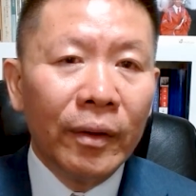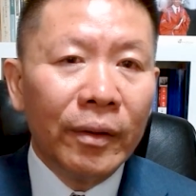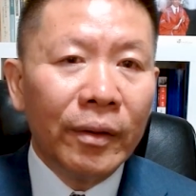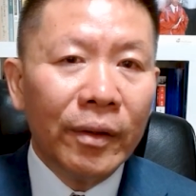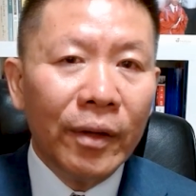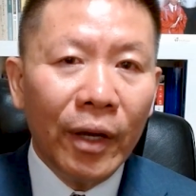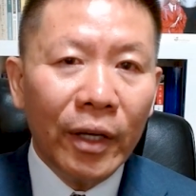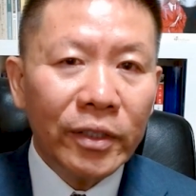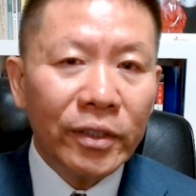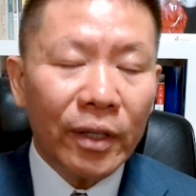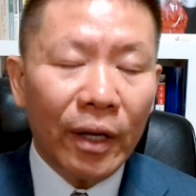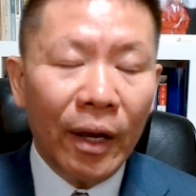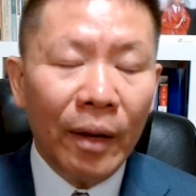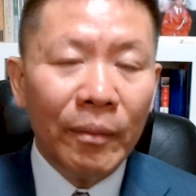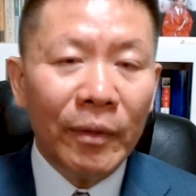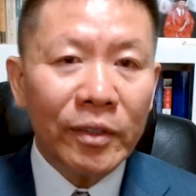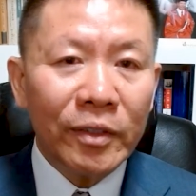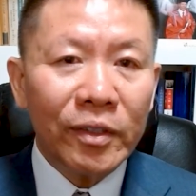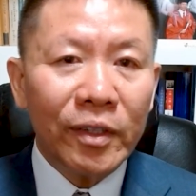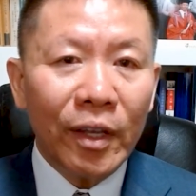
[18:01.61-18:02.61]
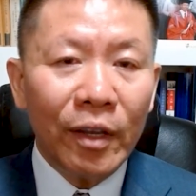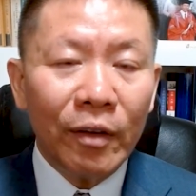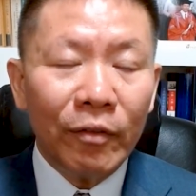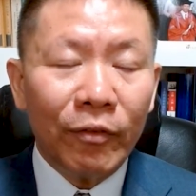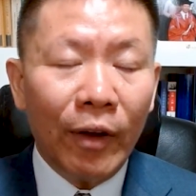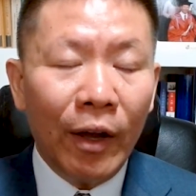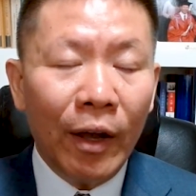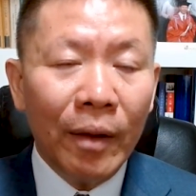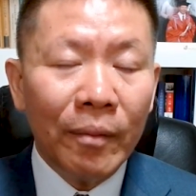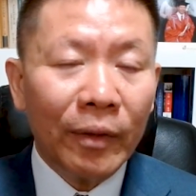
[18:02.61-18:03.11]
Yes, Steve,
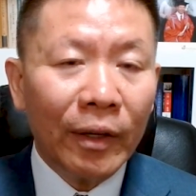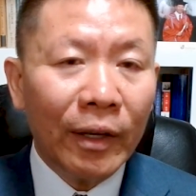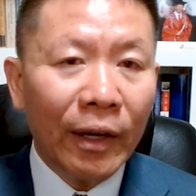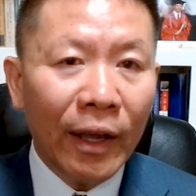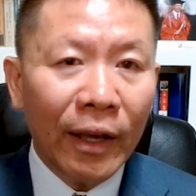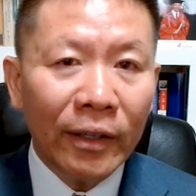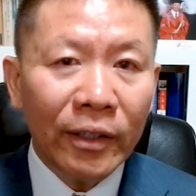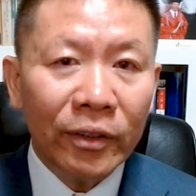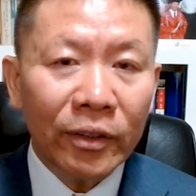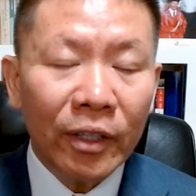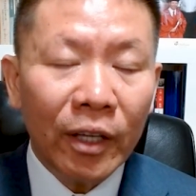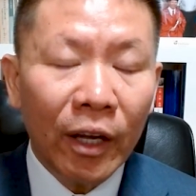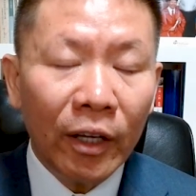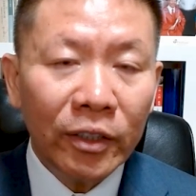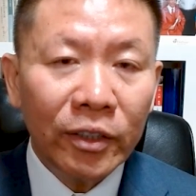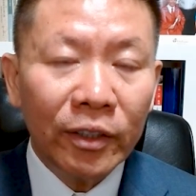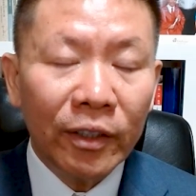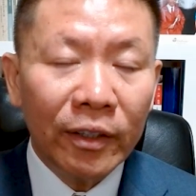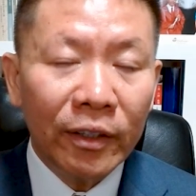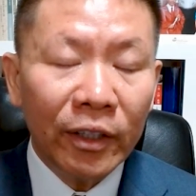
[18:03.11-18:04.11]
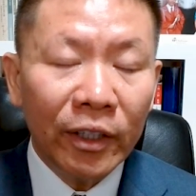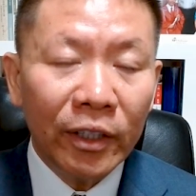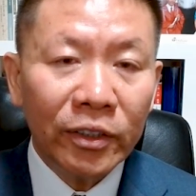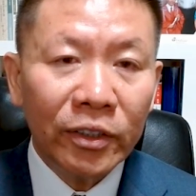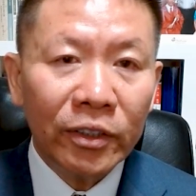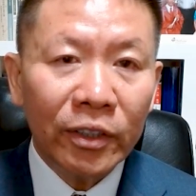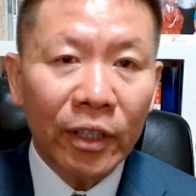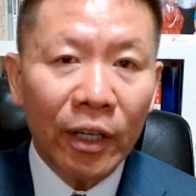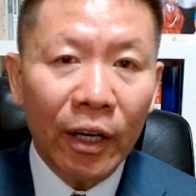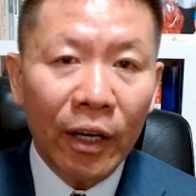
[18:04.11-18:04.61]
I'm glad you touched on
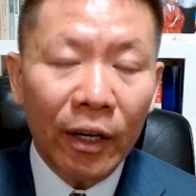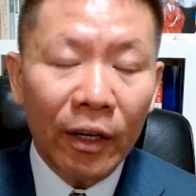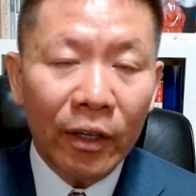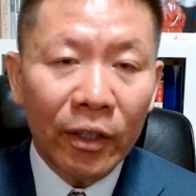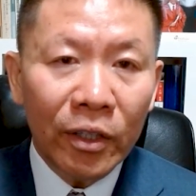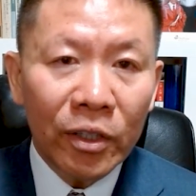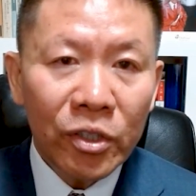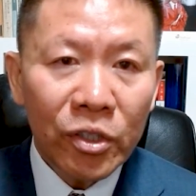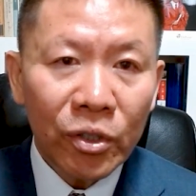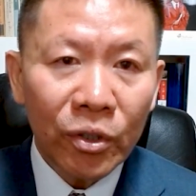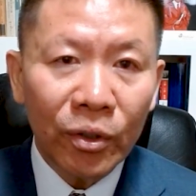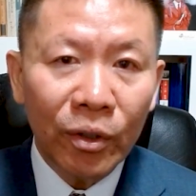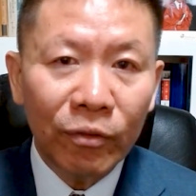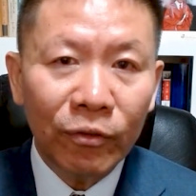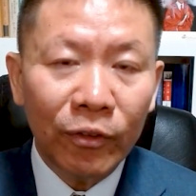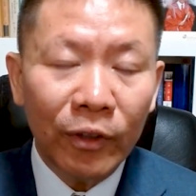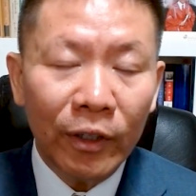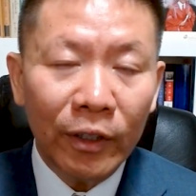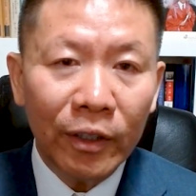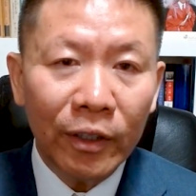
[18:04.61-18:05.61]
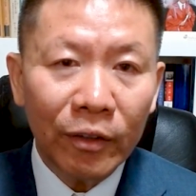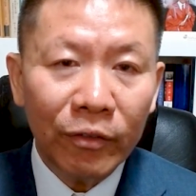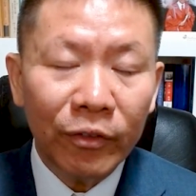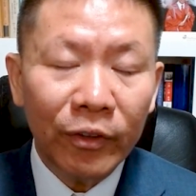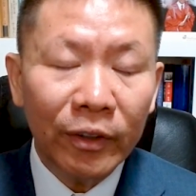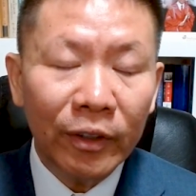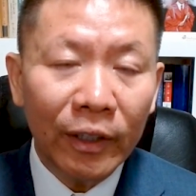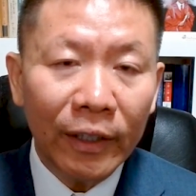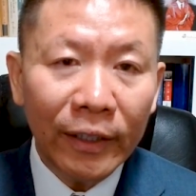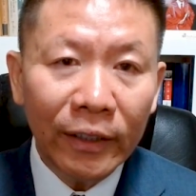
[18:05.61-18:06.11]
this issue of
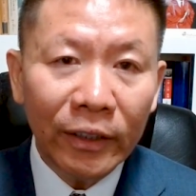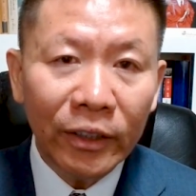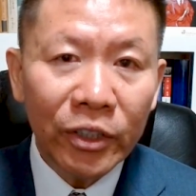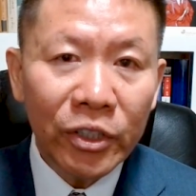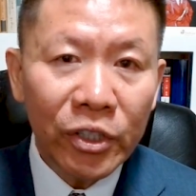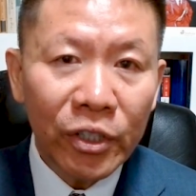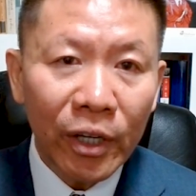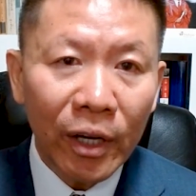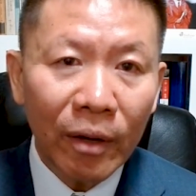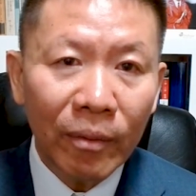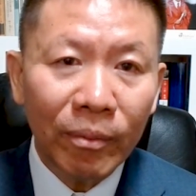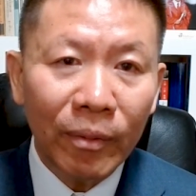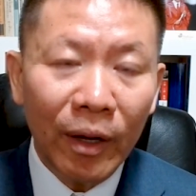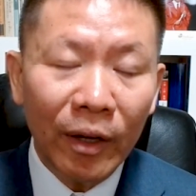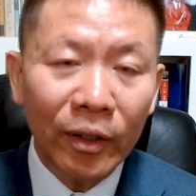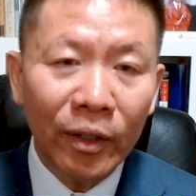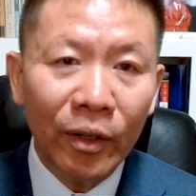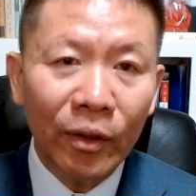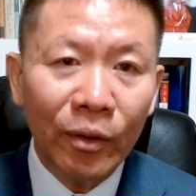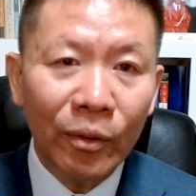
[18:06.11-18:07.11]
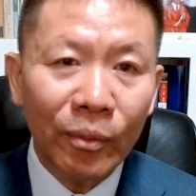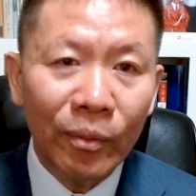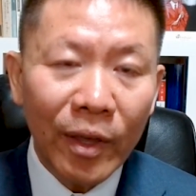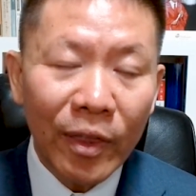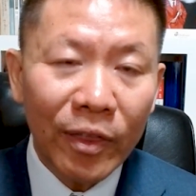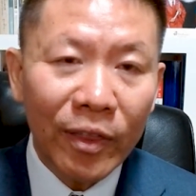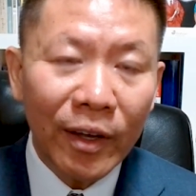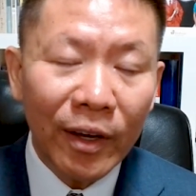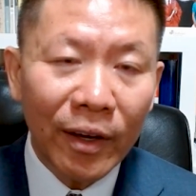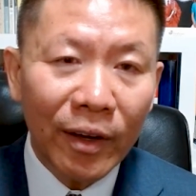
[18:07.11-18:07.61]
different leadership,
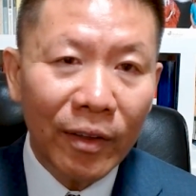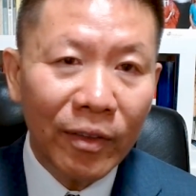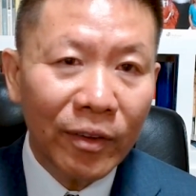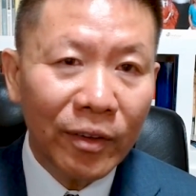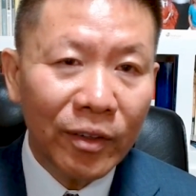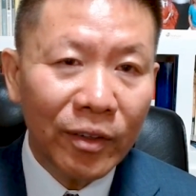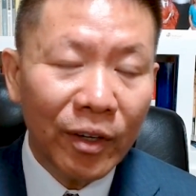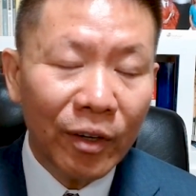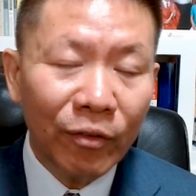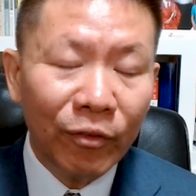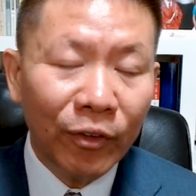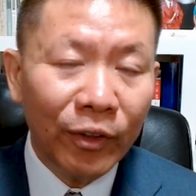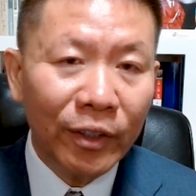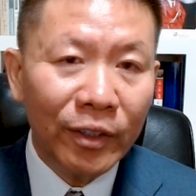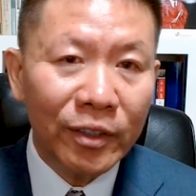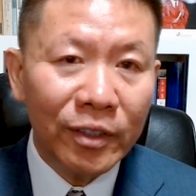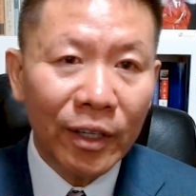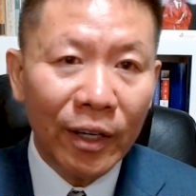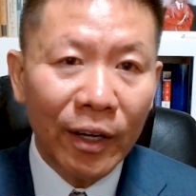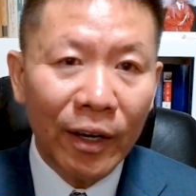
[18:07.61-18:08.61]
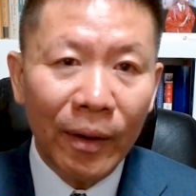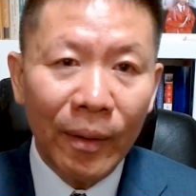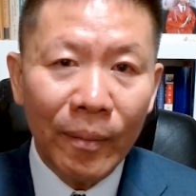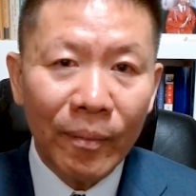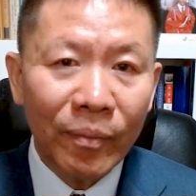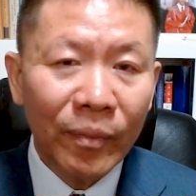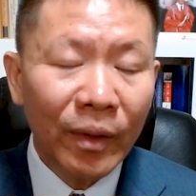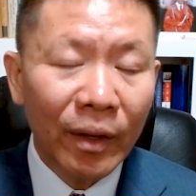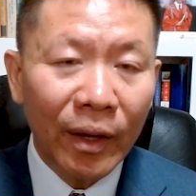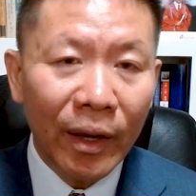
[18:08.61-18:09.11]
with the different
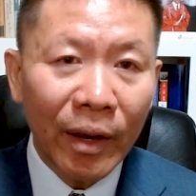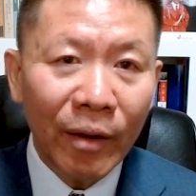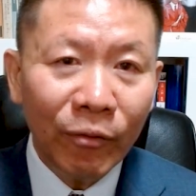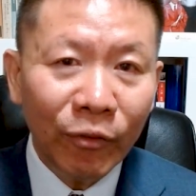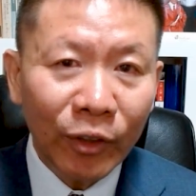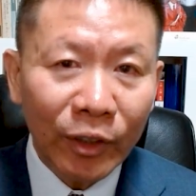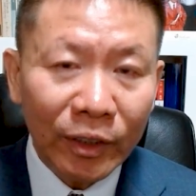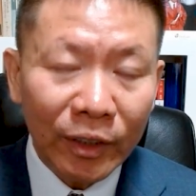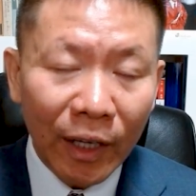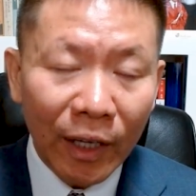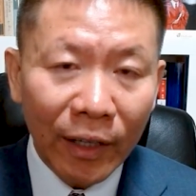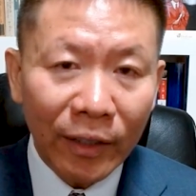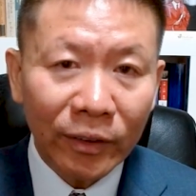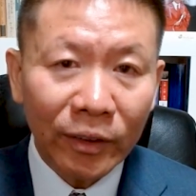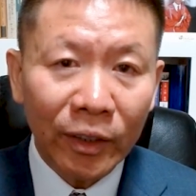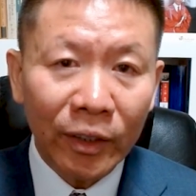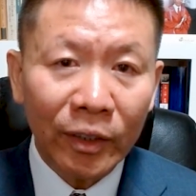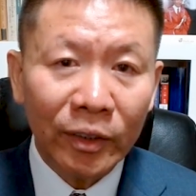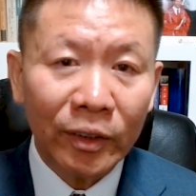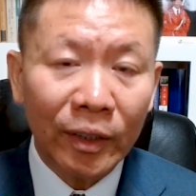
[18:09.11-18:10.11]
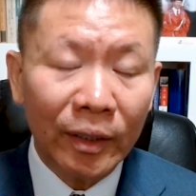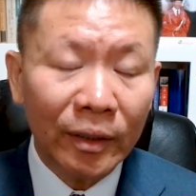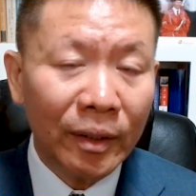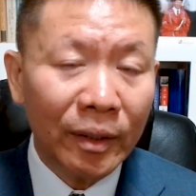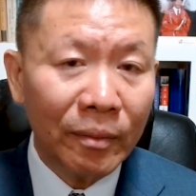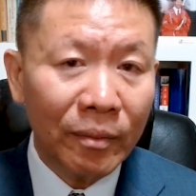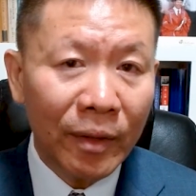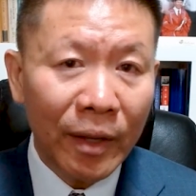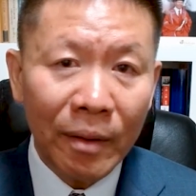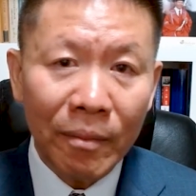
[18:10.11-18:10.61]
emphasizes and
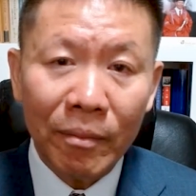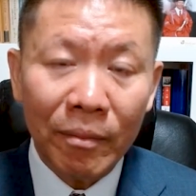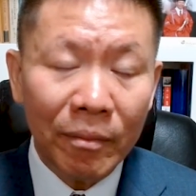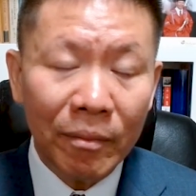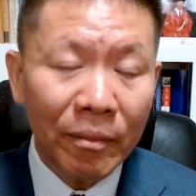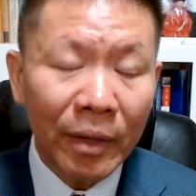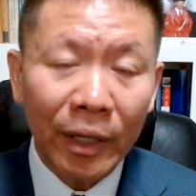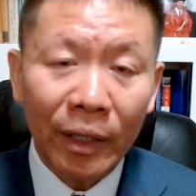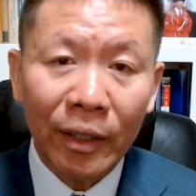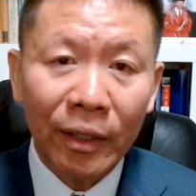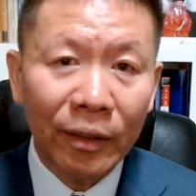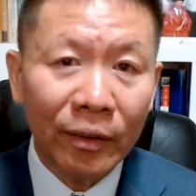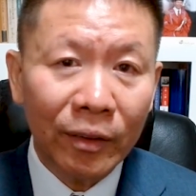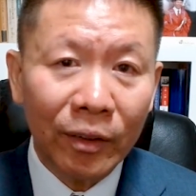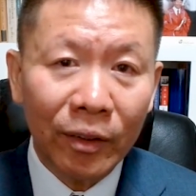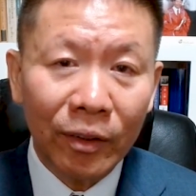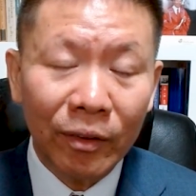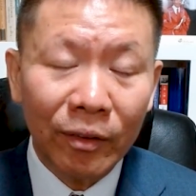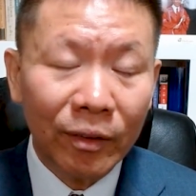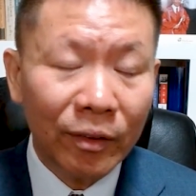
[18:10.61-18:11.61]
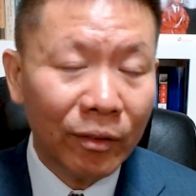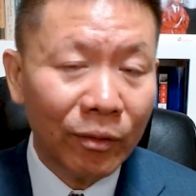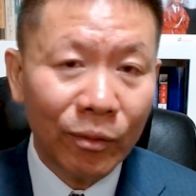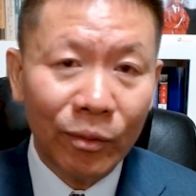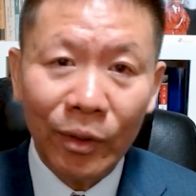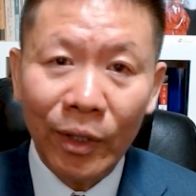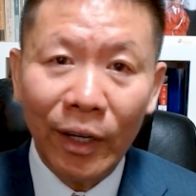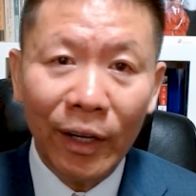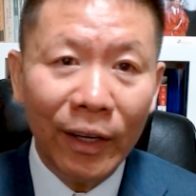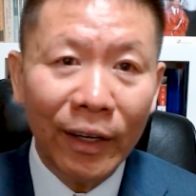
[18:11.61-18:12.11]
then making
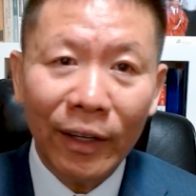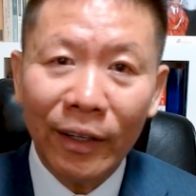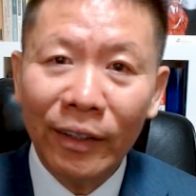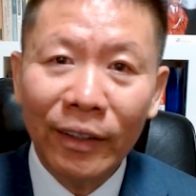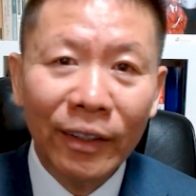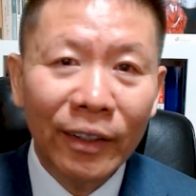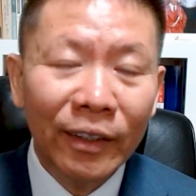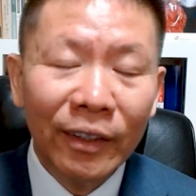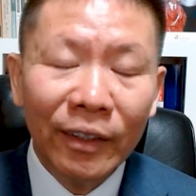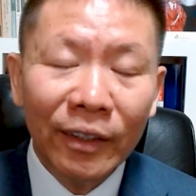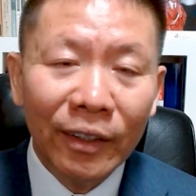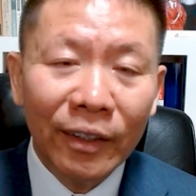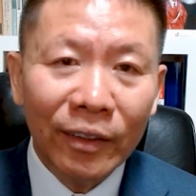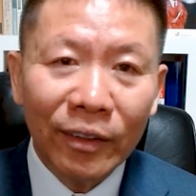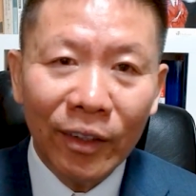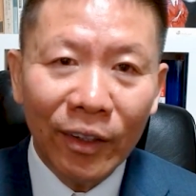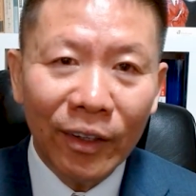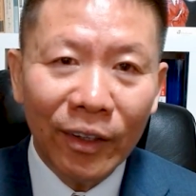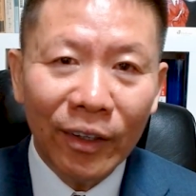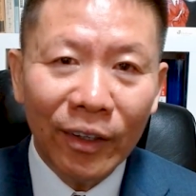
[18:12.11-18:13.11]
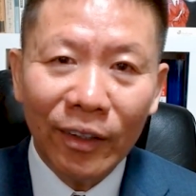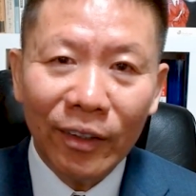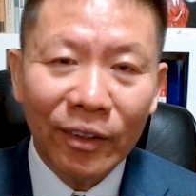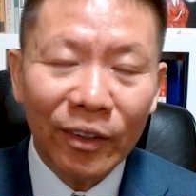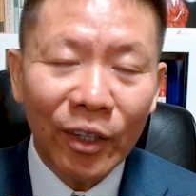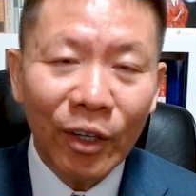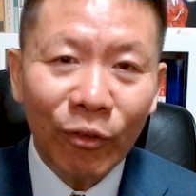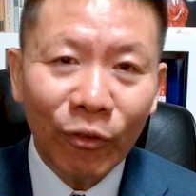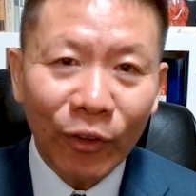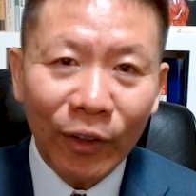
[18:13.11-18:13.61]
really the
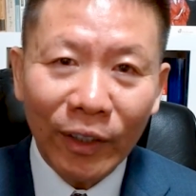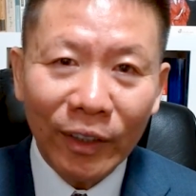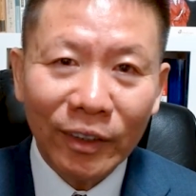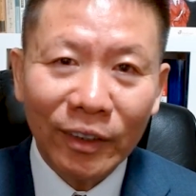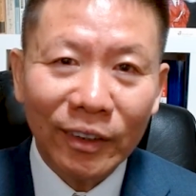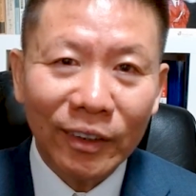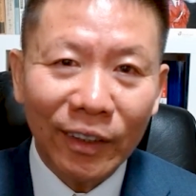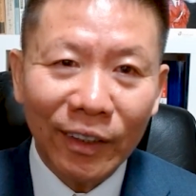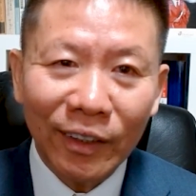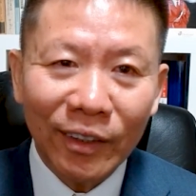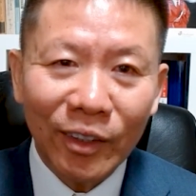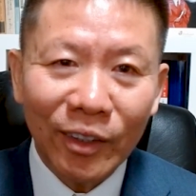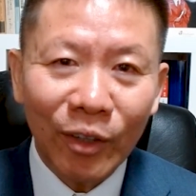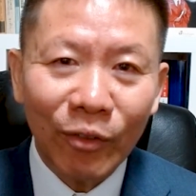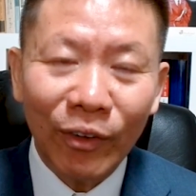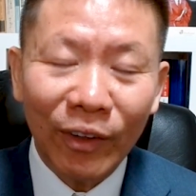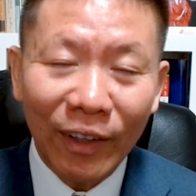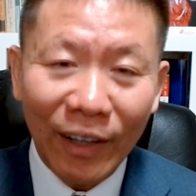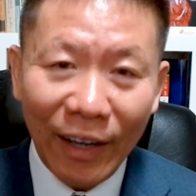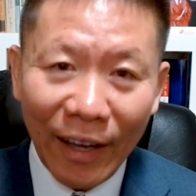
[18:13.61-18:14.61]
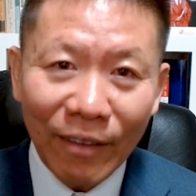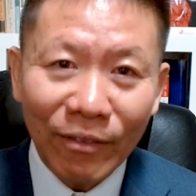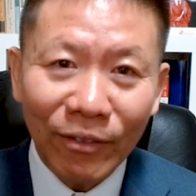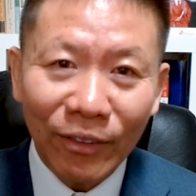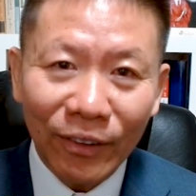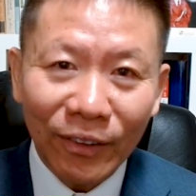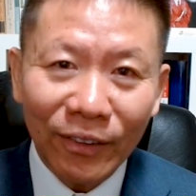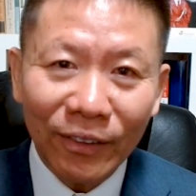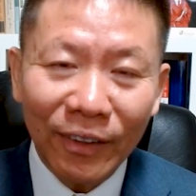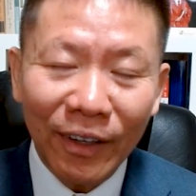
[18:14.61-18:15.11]
difference in different
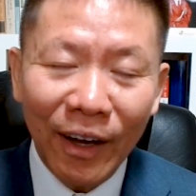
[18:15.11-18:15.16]
level.